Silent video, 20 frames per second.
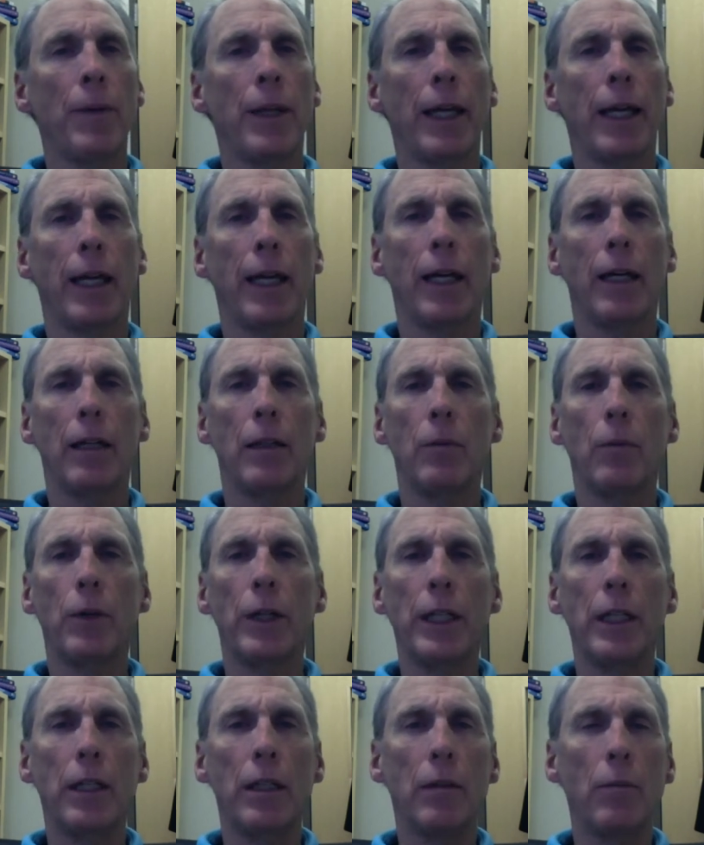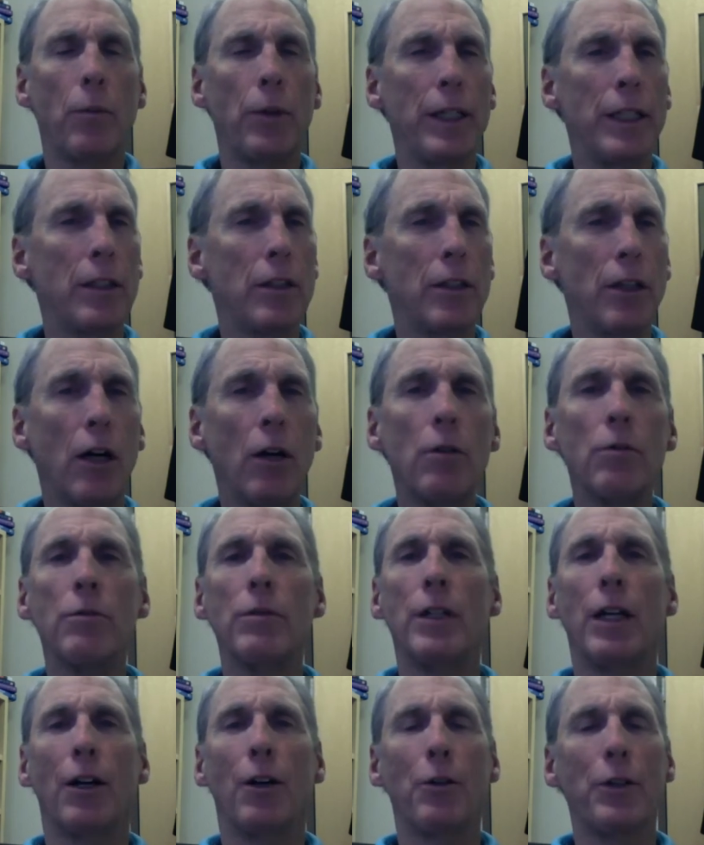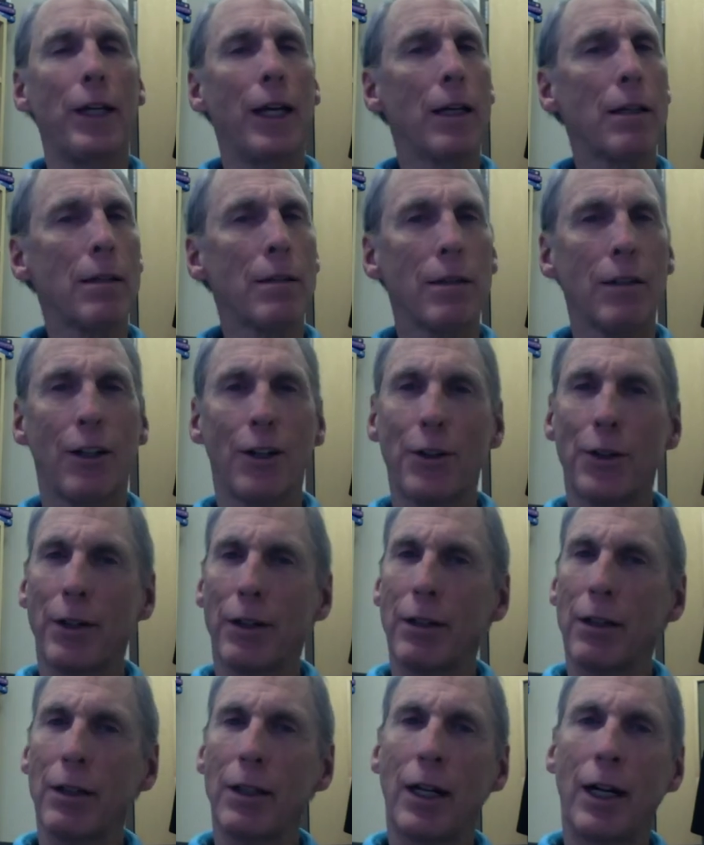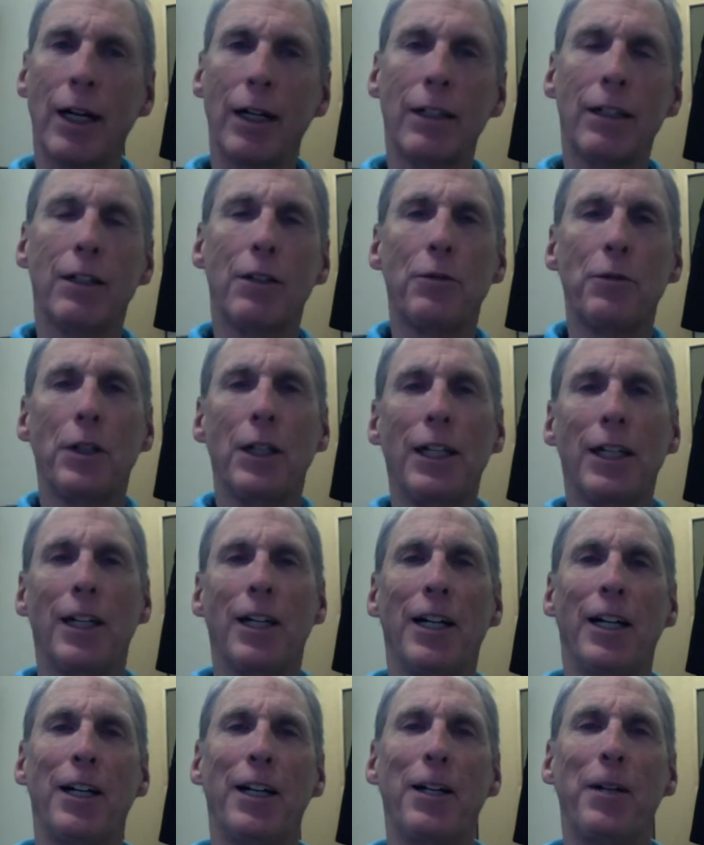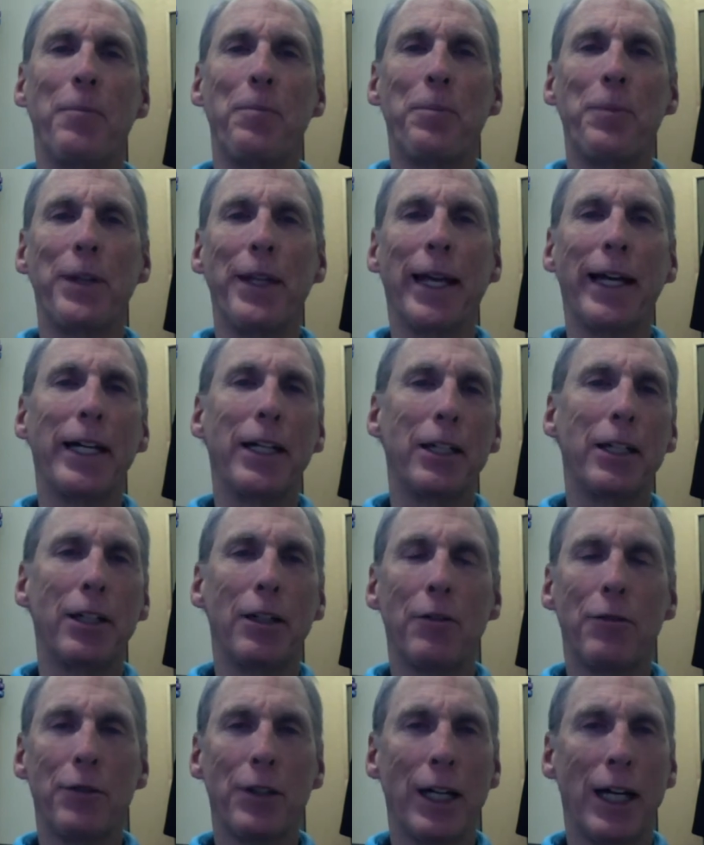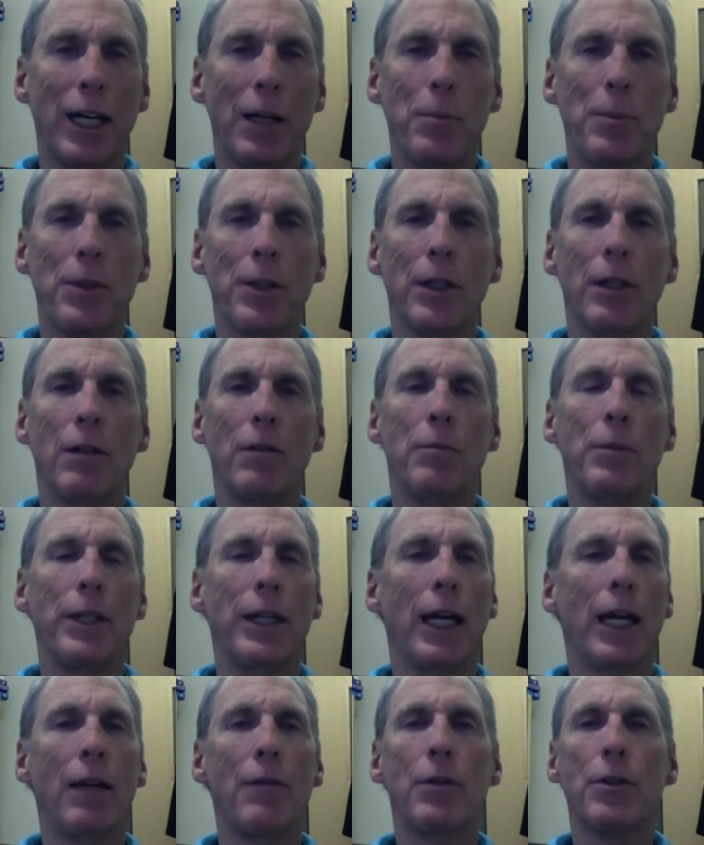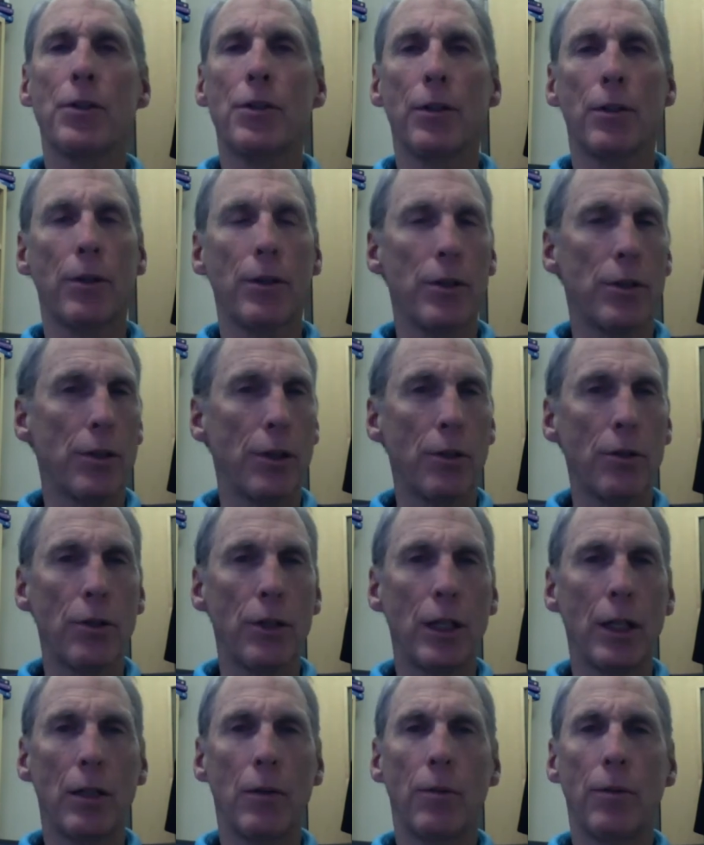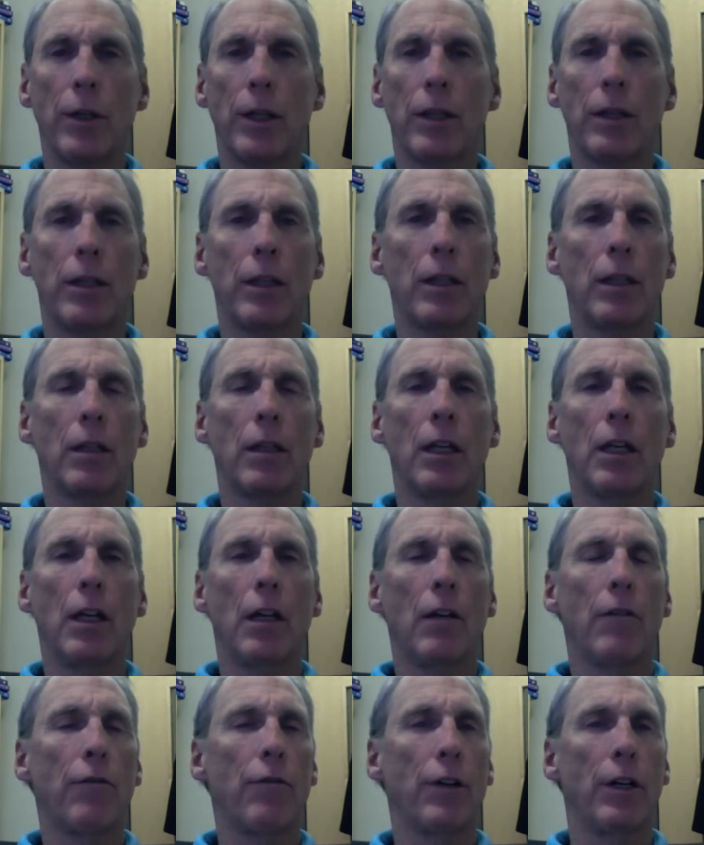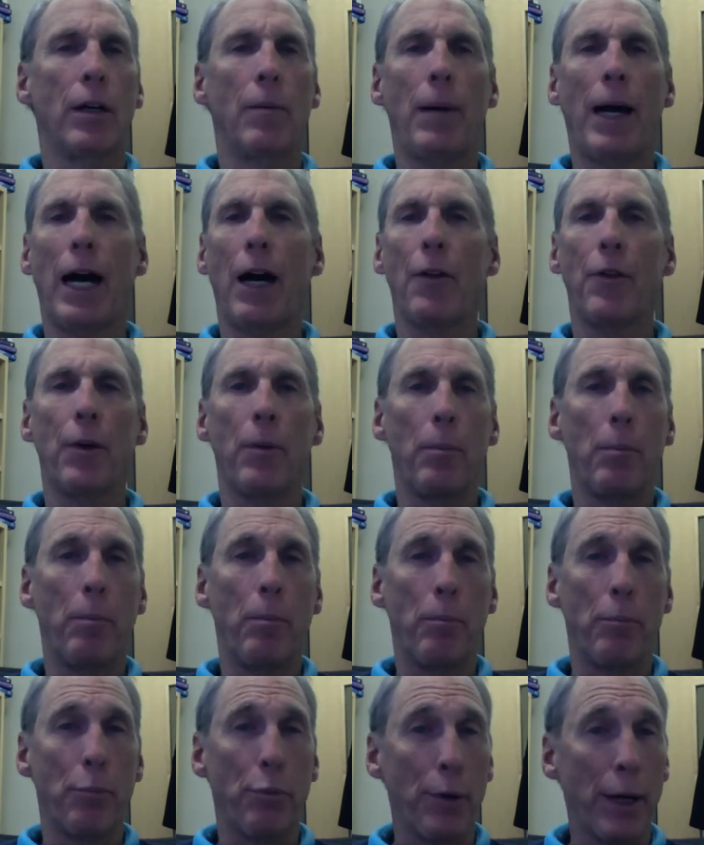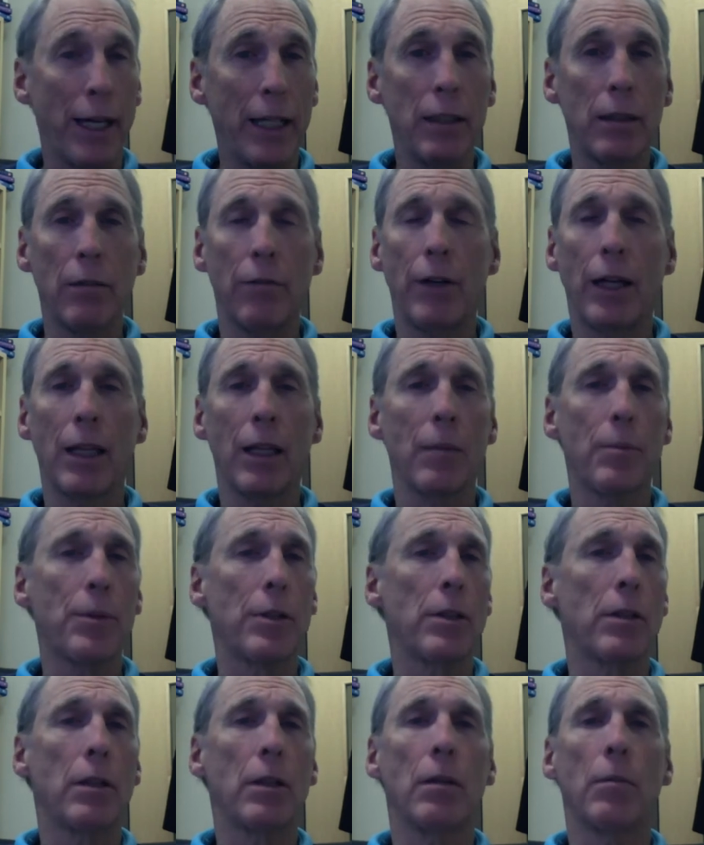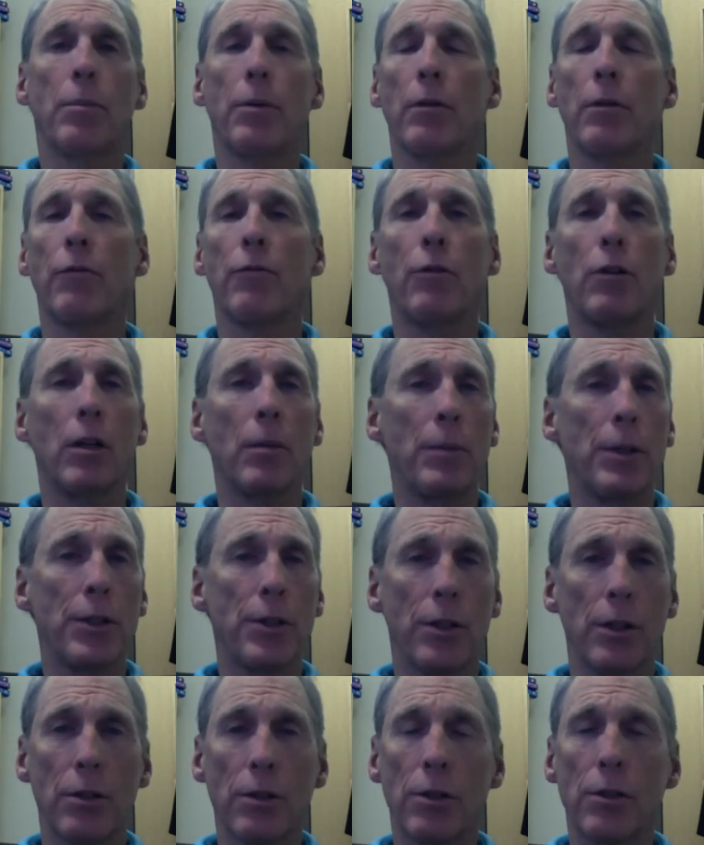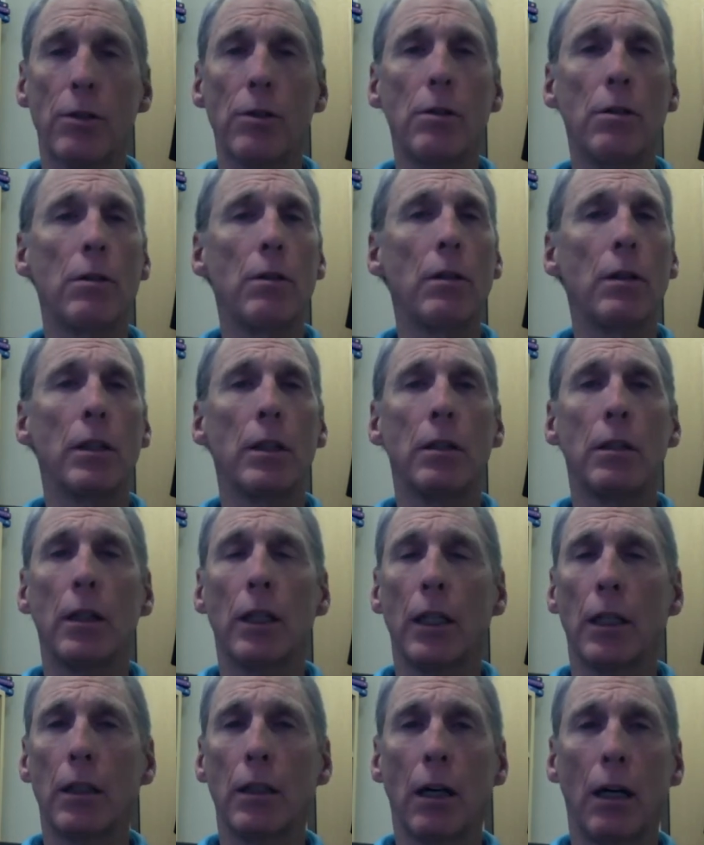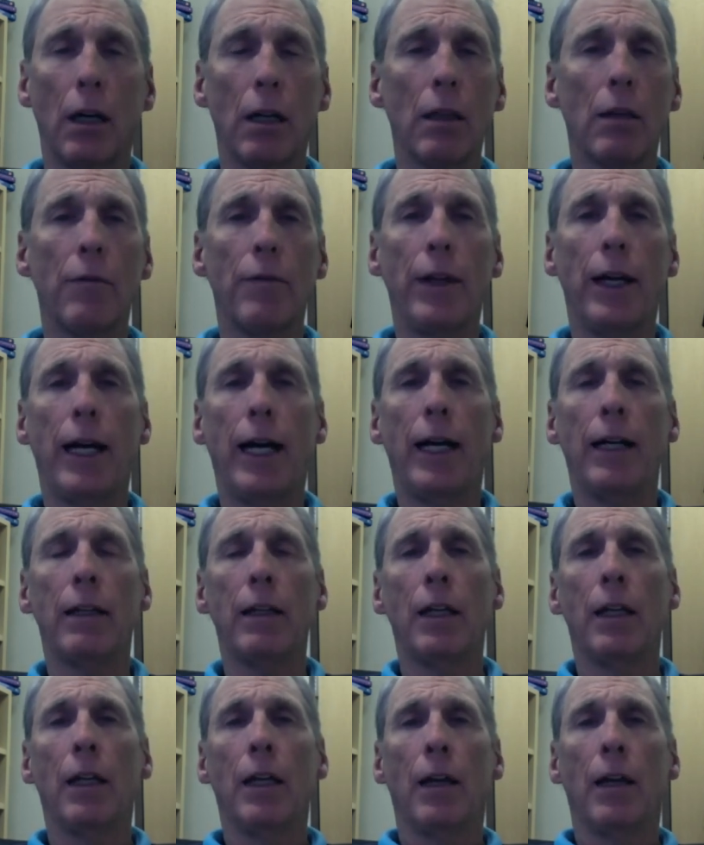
And we don't know, yes, are there a lot of negative types of behaviors that are associated with it, from how the brain develops to performance in school and all of that.